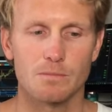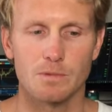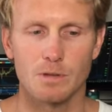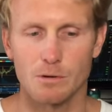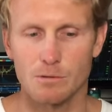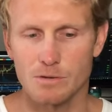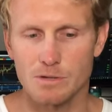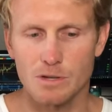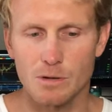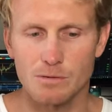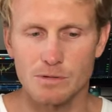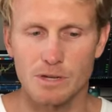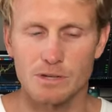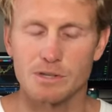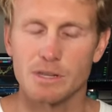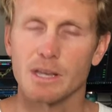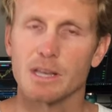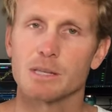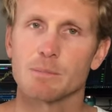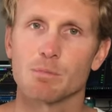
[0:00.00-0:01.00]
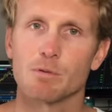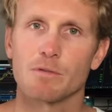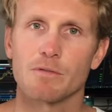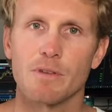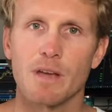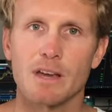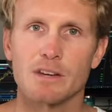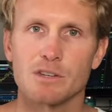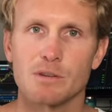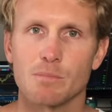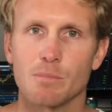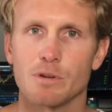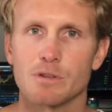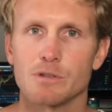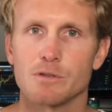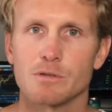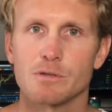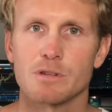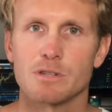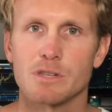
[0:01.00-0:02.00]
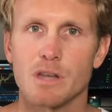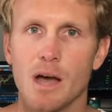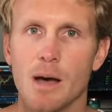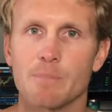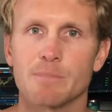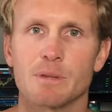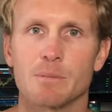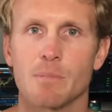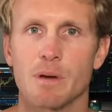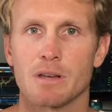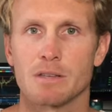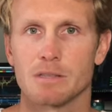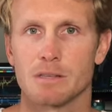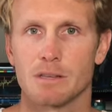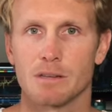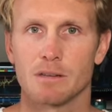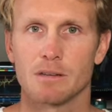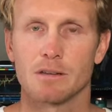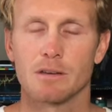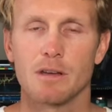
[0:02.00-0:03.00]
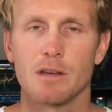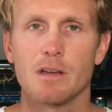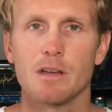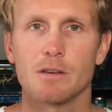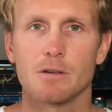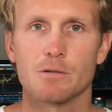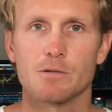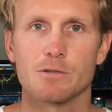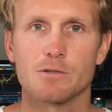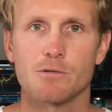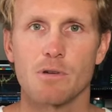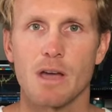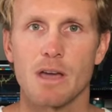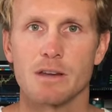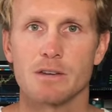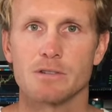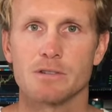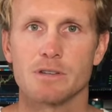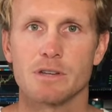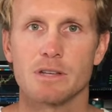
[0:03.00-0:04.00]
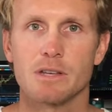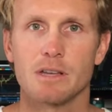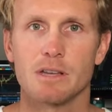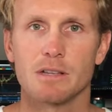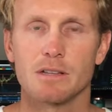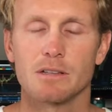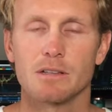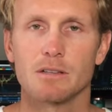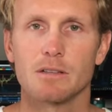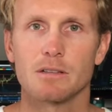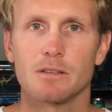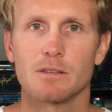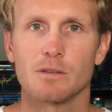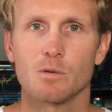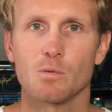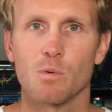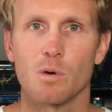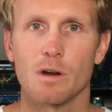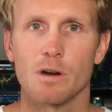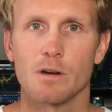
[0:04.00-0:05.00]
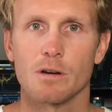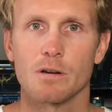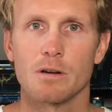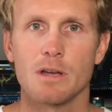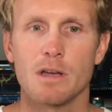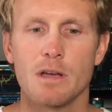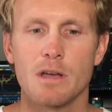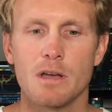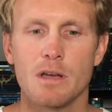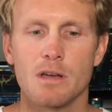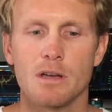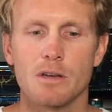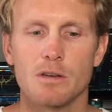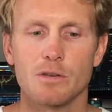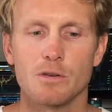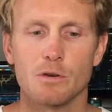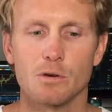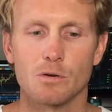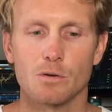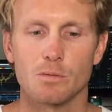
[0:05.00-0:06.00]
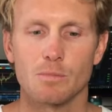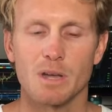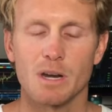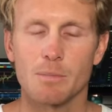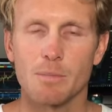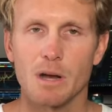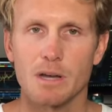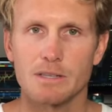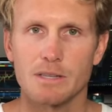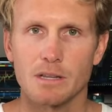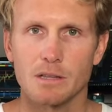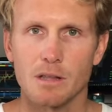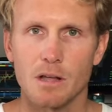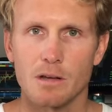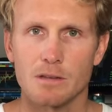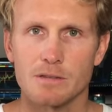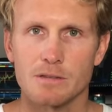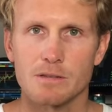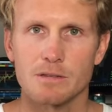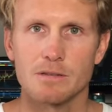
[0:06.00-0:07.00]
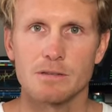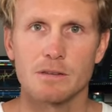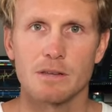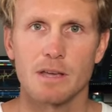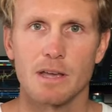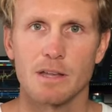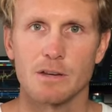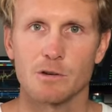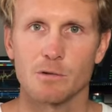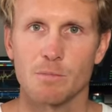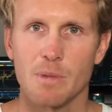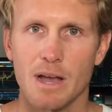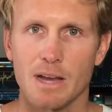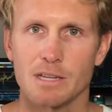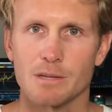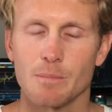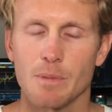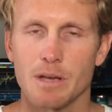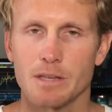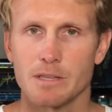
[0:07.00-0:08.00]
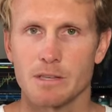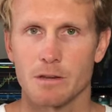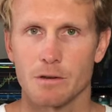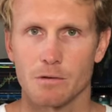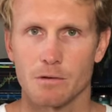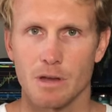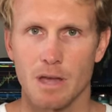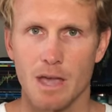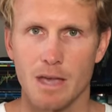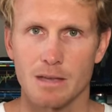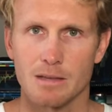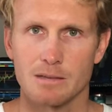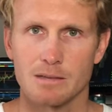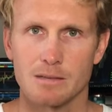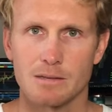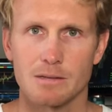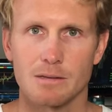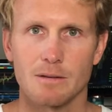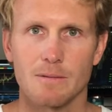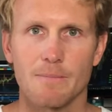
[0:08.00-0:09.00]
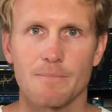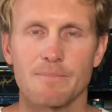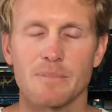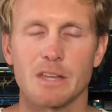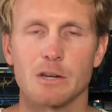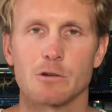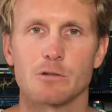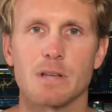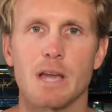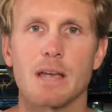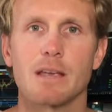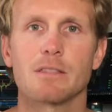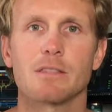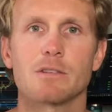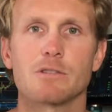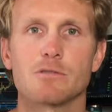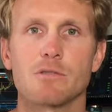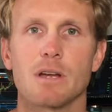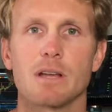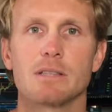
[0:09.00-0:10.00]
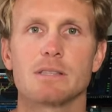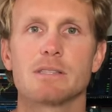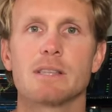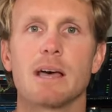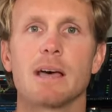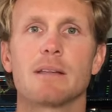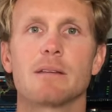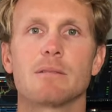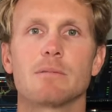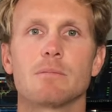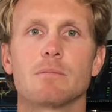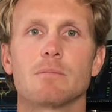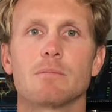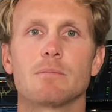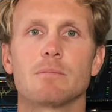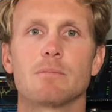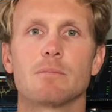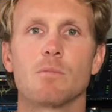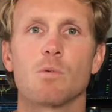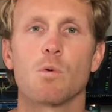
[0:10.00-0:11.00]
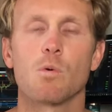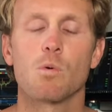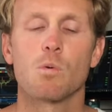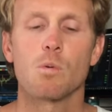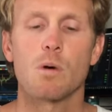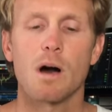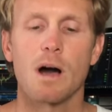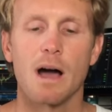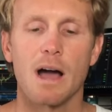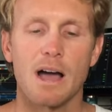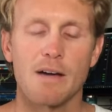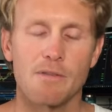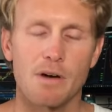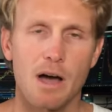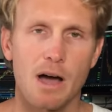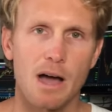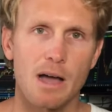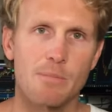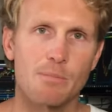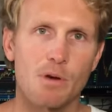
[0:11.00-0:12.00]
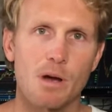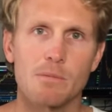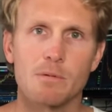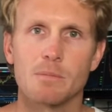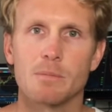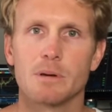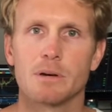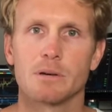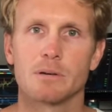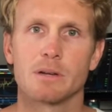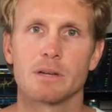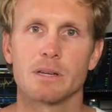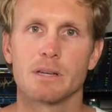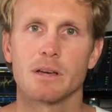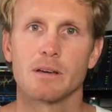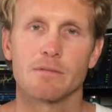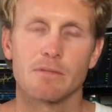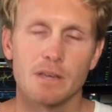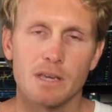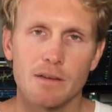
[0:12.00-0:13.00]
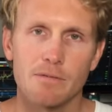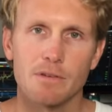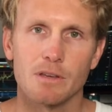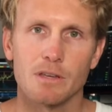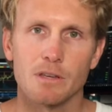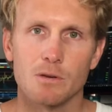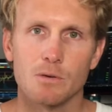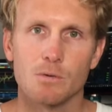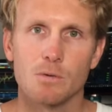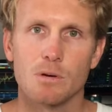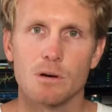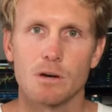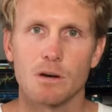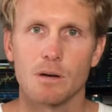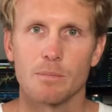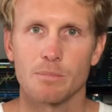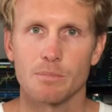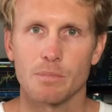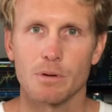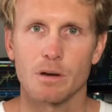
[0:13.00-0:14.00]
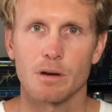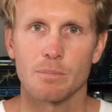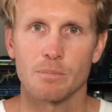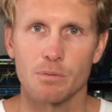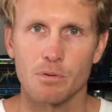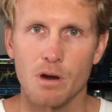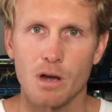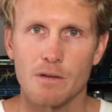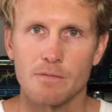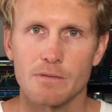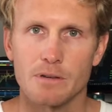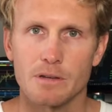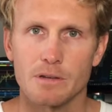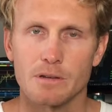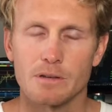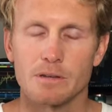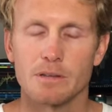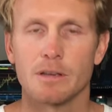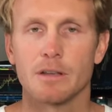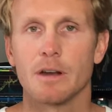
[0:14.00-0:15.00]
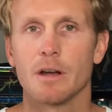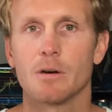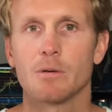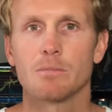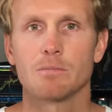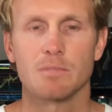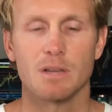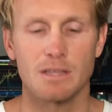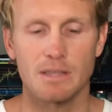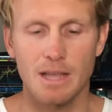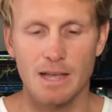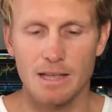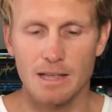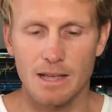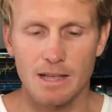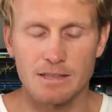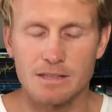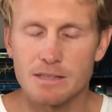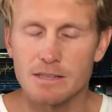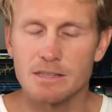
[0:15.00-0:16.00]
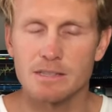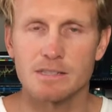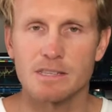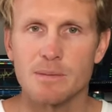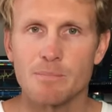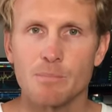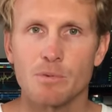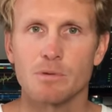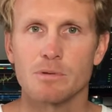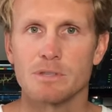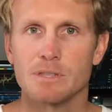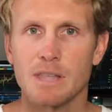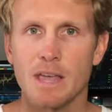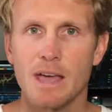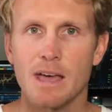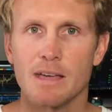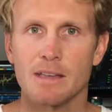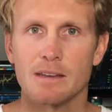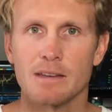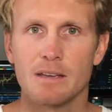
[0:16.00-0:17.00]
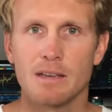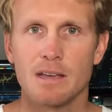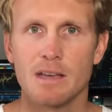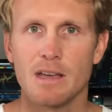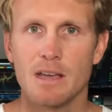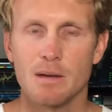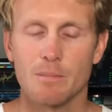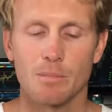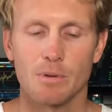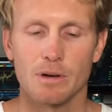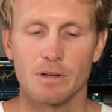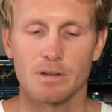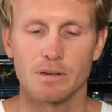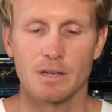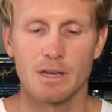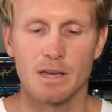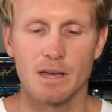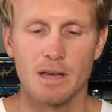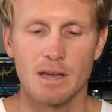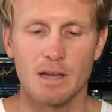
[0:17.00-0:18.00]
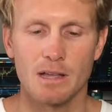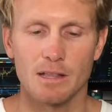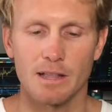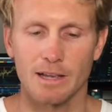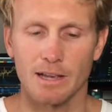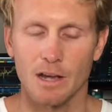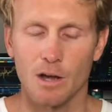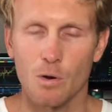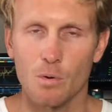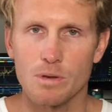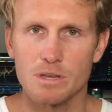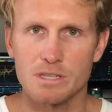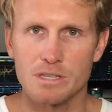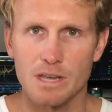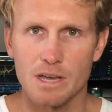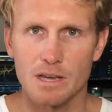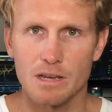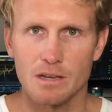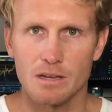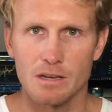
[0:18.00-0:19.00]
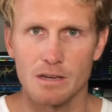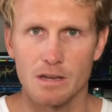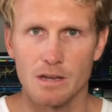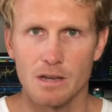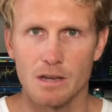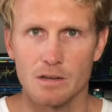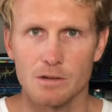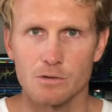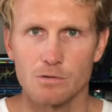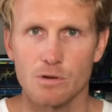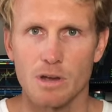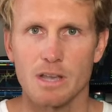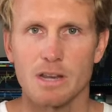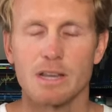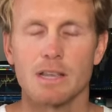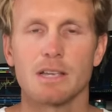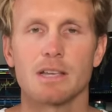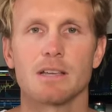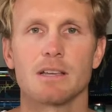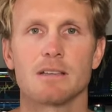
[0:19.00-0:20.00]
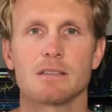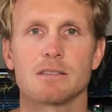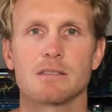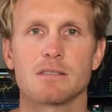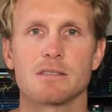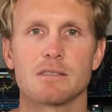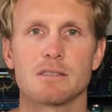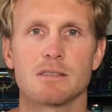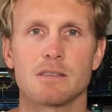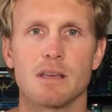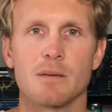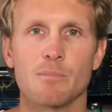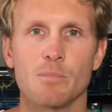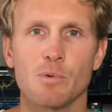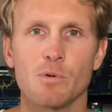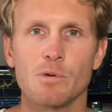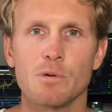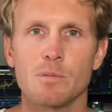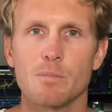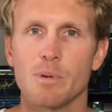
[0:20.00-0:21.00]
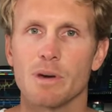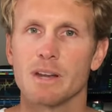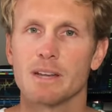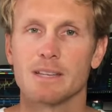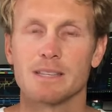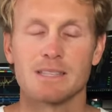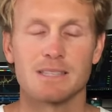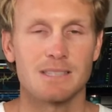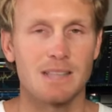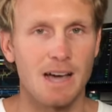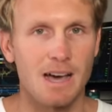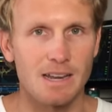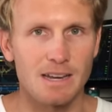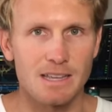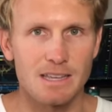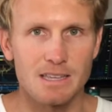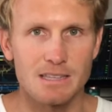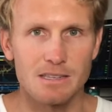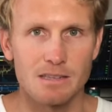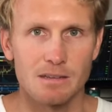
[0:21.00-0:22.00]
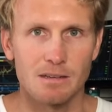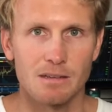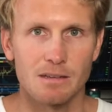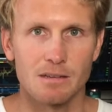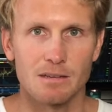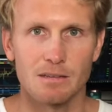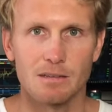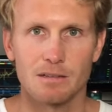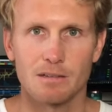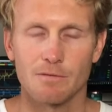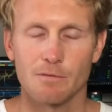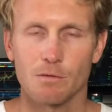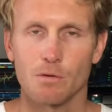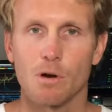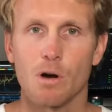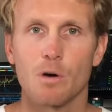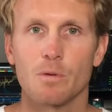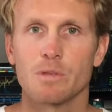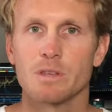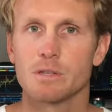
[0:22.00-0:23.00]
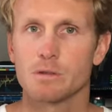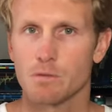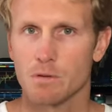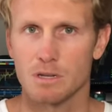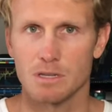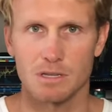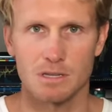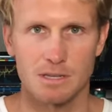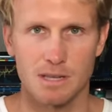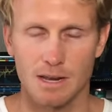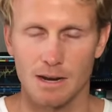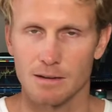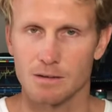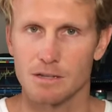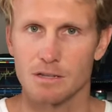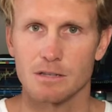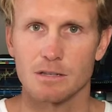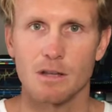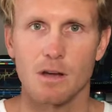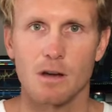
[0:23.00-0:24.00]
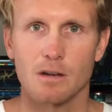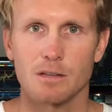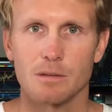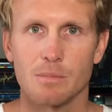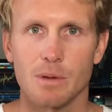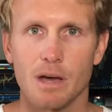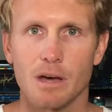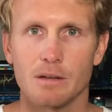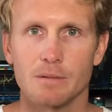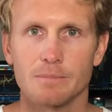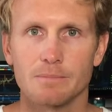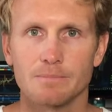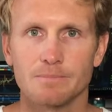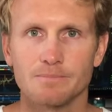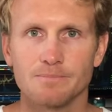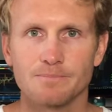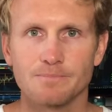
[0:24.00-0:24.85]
there's no such thing as perfection, but you're just optimizing your strategy to where you're minimizing losses and you're maximizing your gains. And you're taking the trades that will have a high probability of giving you a a profit, you know, and that it's as simple as that. But like I always say, trading is simple, but it is not easy for all these reasons that I just talked about.